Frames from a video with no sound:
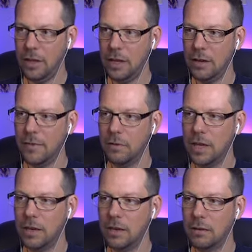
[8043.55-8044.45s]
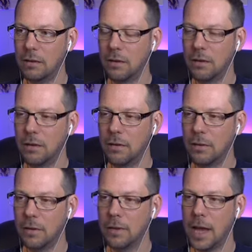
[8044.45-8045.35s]
And then if you did
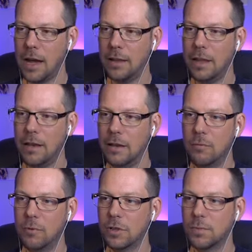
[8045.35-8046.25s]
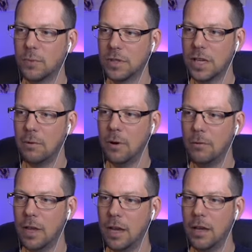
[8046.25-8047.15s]
that, then you would just put 0
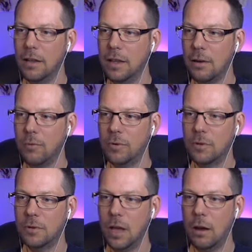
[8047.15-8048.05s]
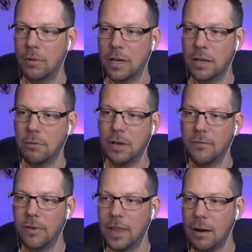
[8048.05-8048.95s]
there, and that would only do it
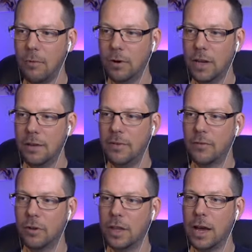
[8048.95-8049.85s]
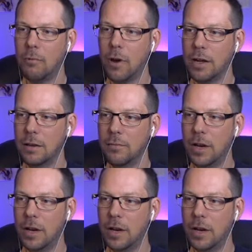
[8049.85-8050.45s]
for that one, if I've got that right.